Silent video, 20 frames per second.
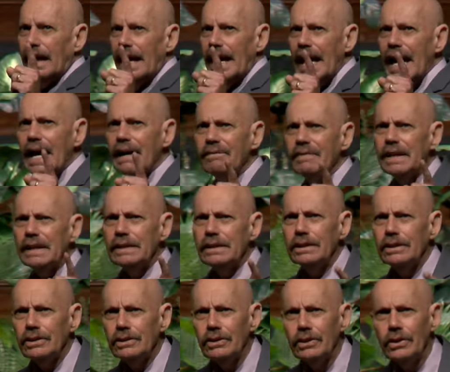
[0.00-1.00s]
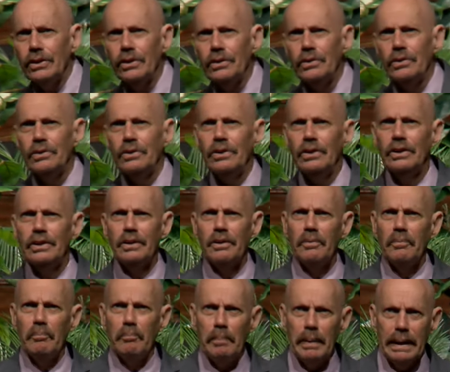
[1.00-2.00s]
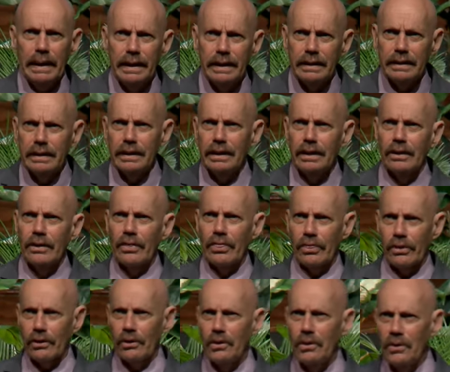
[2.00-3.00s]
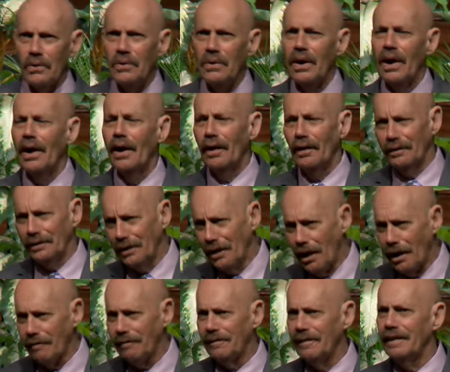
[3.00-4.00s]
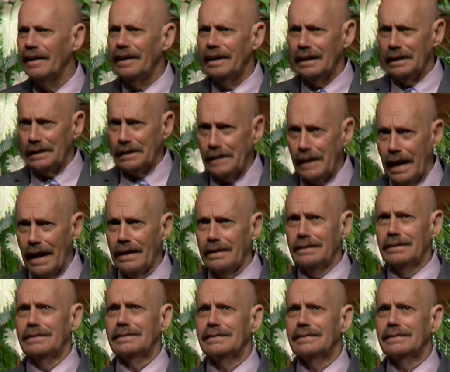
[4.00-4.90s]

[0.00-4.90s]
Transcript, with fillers: Haven't you been through enough yet